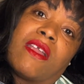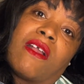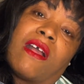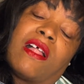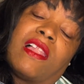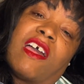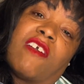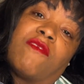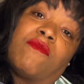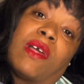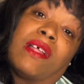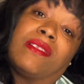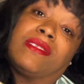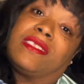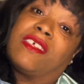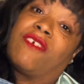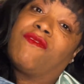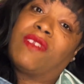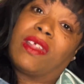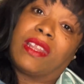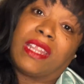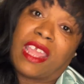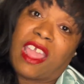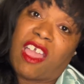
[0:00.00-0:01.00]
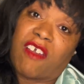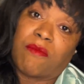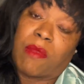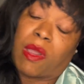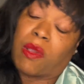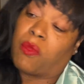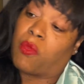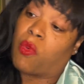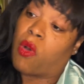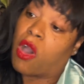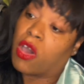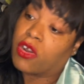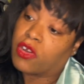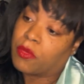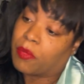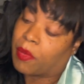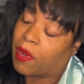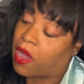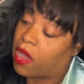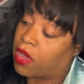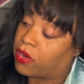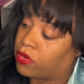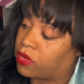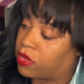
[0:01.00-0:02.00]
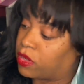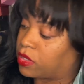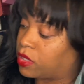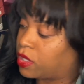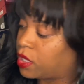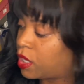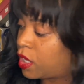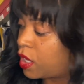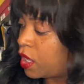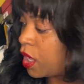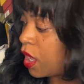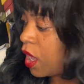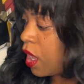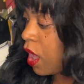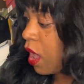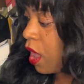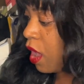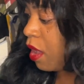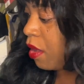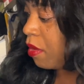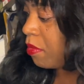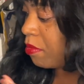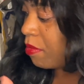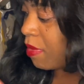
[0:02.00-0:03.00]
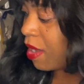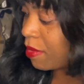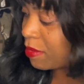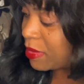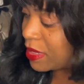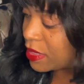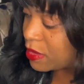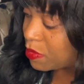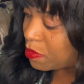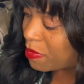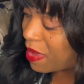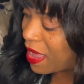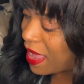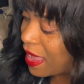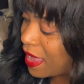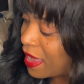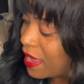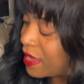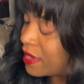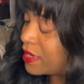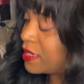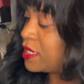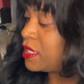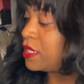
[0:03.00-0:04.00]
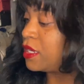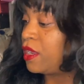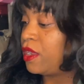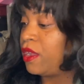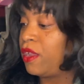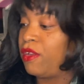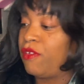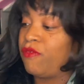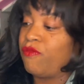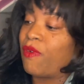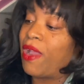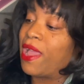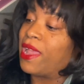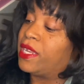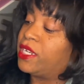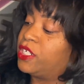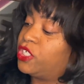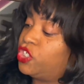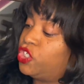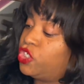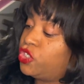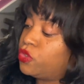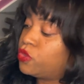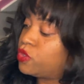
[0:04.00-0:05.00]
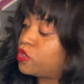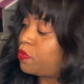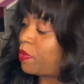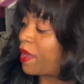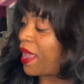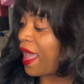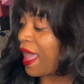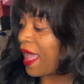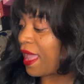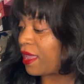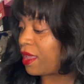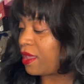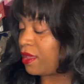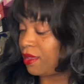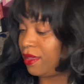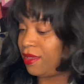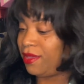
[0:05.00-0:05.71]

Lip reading: I'll definitely have my water bottle, mommy's meds, Riley's juice pack,